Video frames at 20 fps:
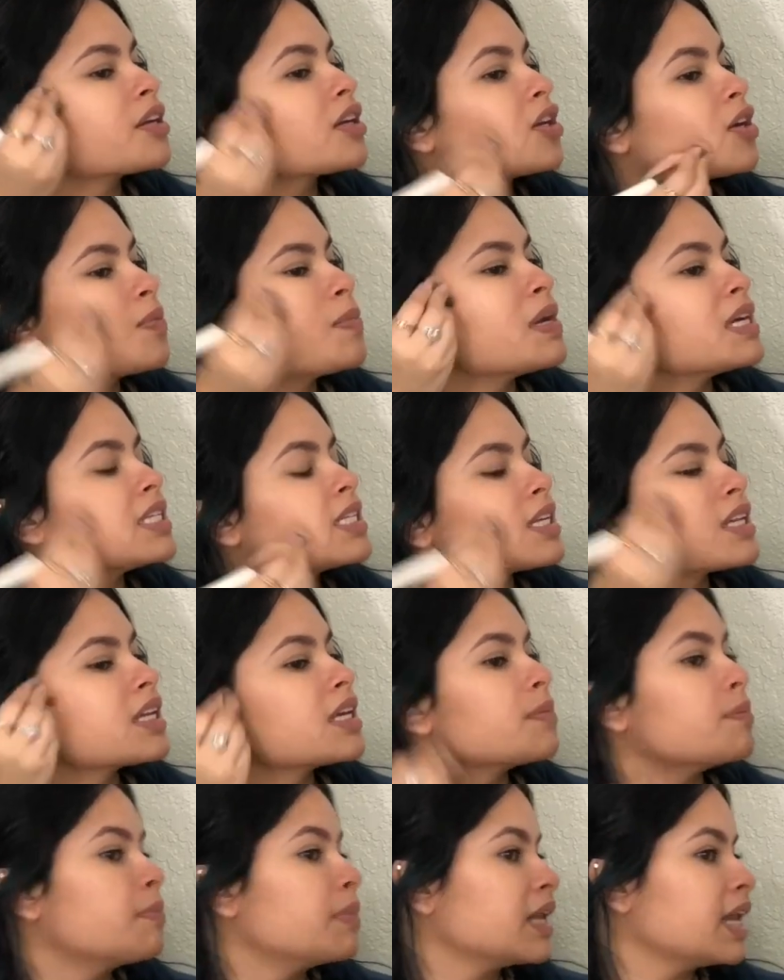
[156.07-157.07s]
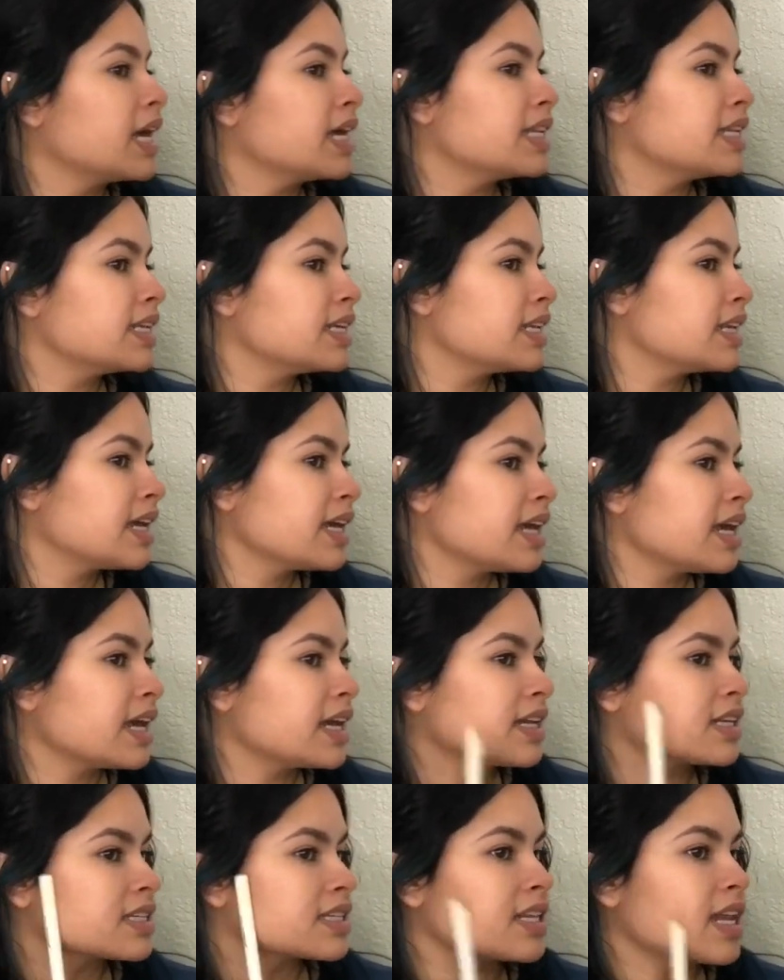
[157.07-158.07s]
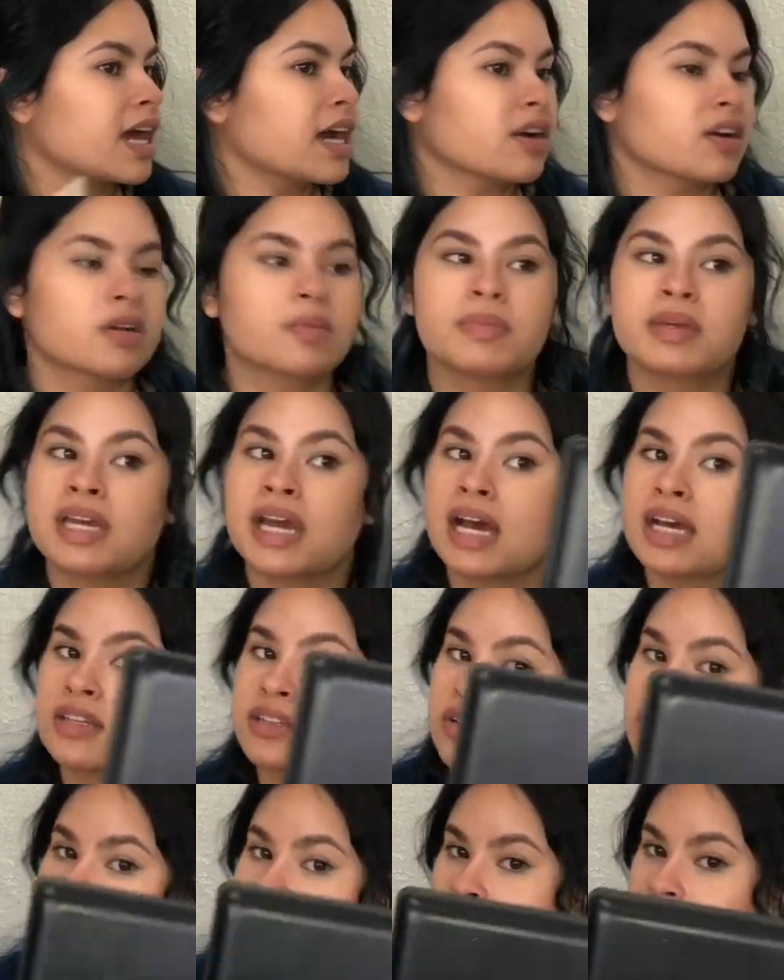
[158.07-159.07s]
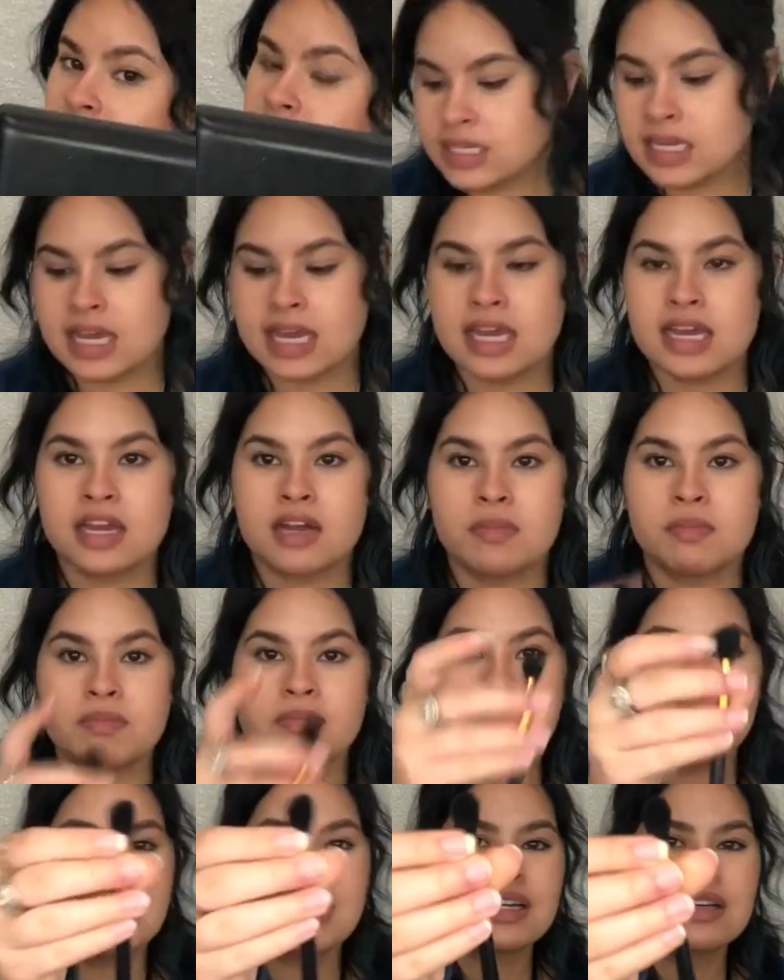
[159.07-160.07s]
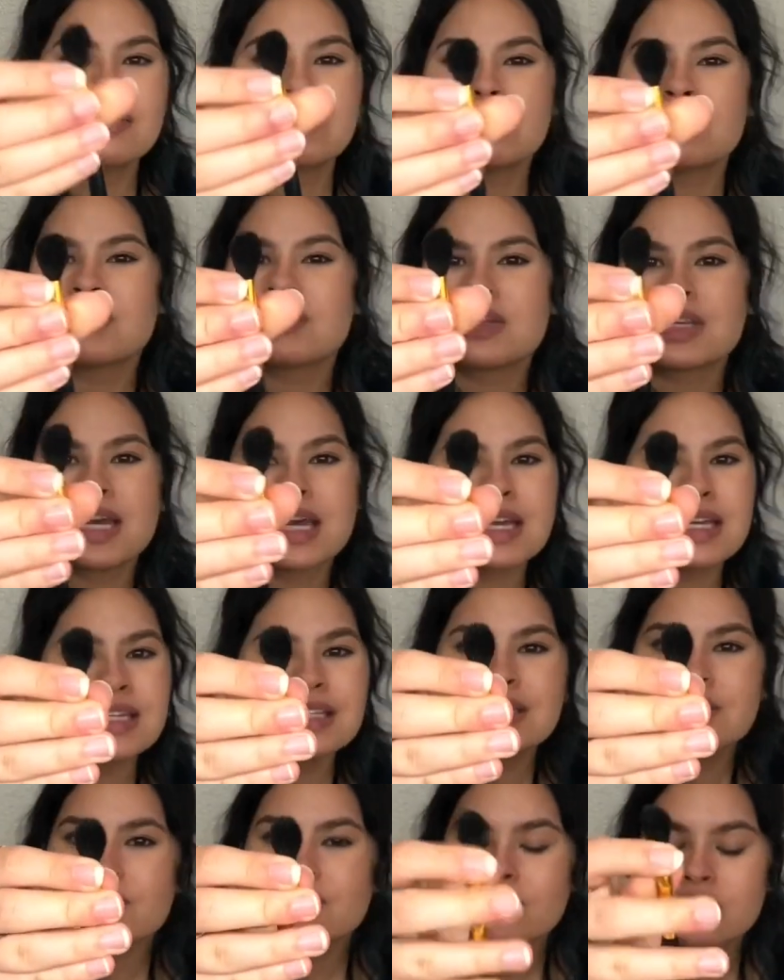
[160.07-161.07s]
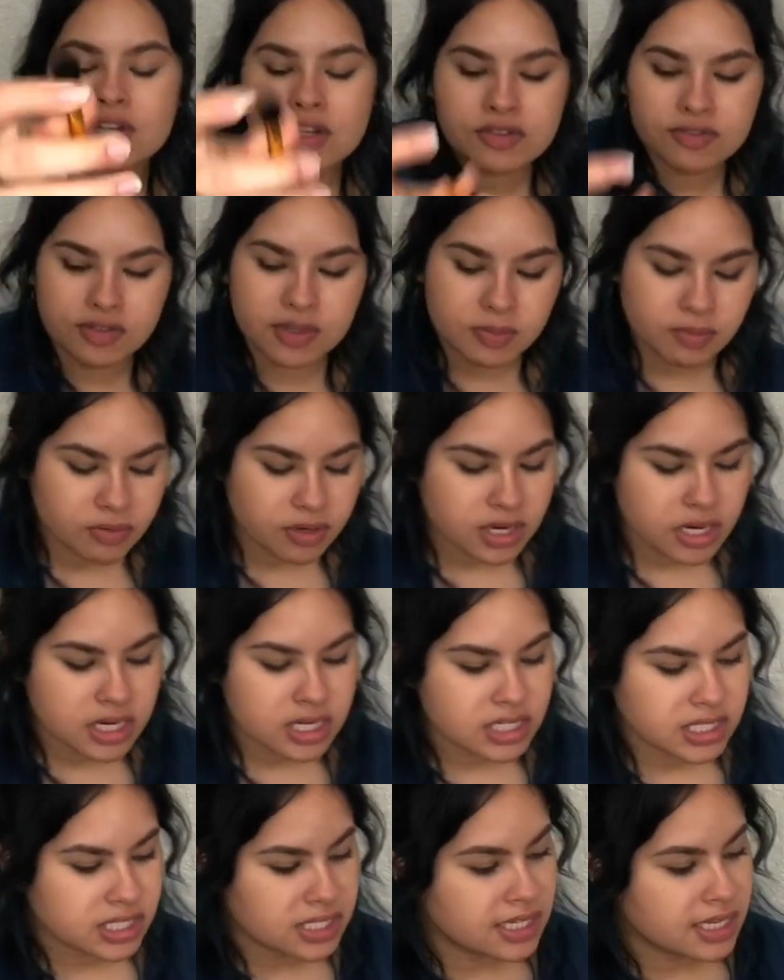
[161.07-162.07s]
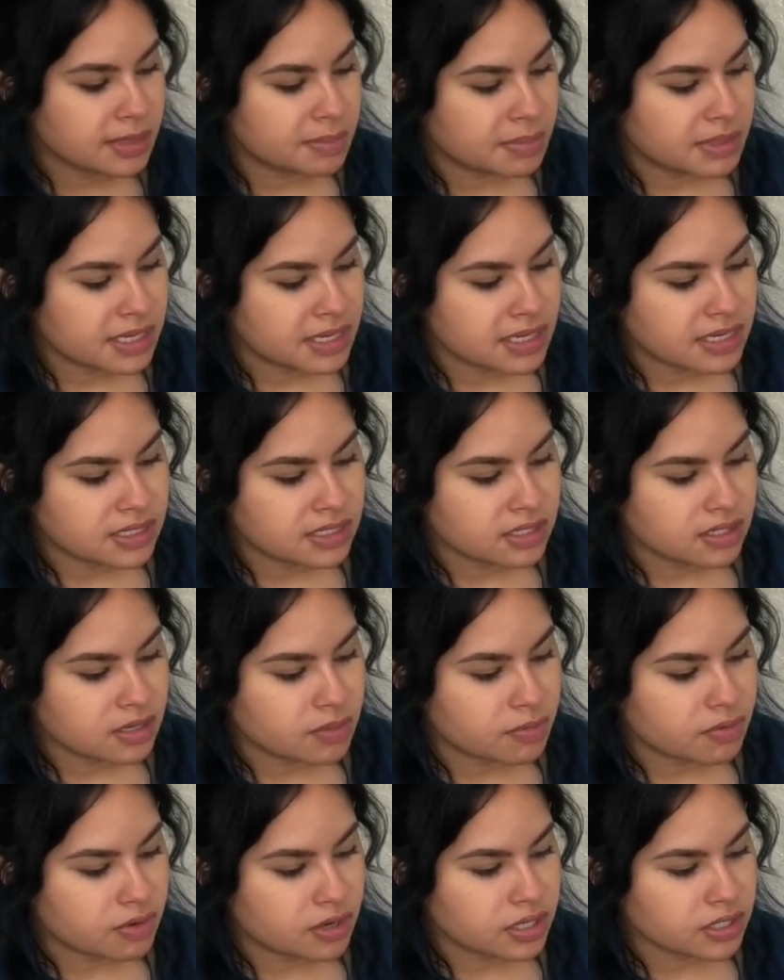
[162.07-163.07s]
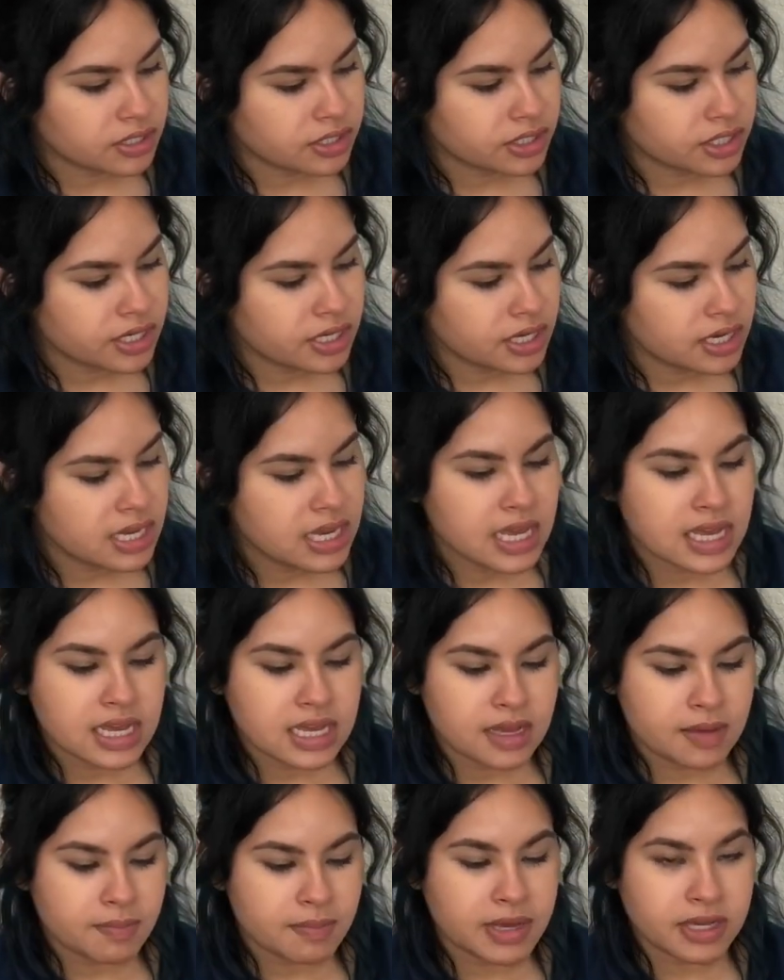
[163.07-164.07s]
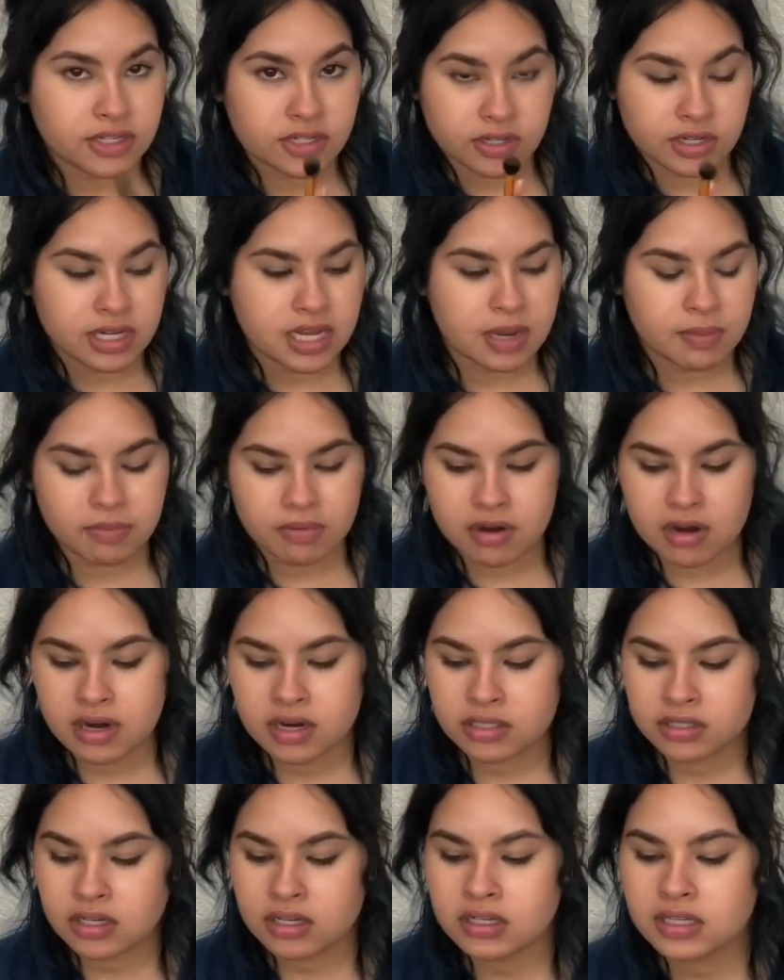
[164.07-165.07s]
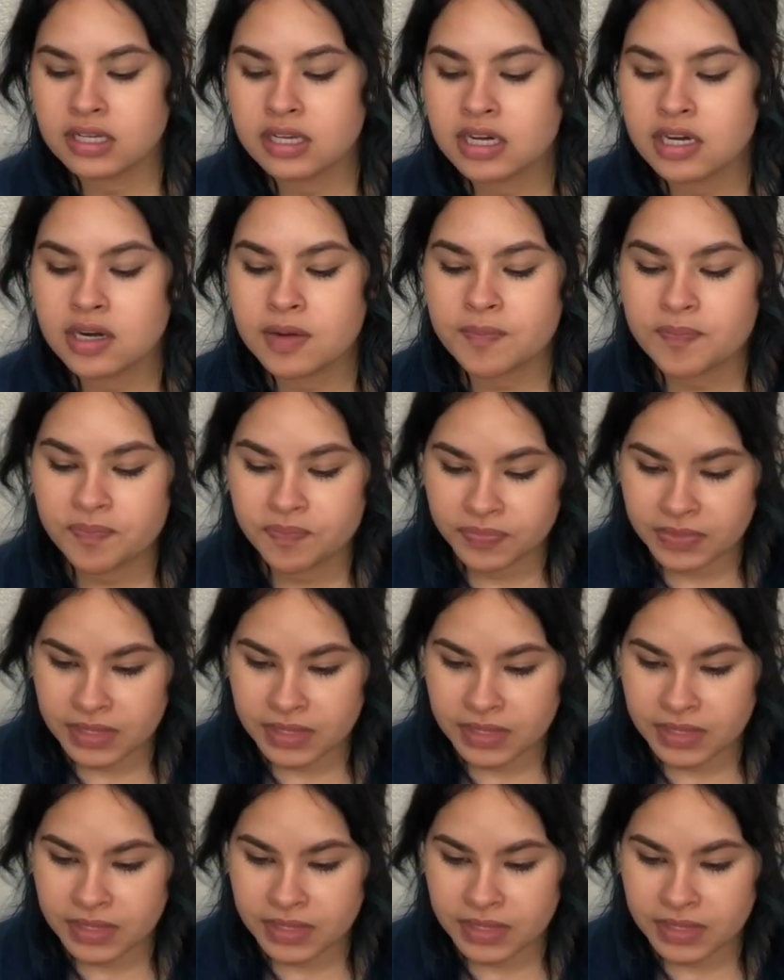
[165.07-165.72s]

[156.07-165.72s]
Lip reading: you're basically blending it and it's not going to be as harsh. Take a nice fluffy brush, dip it into the bronzer, make sure you got product on there.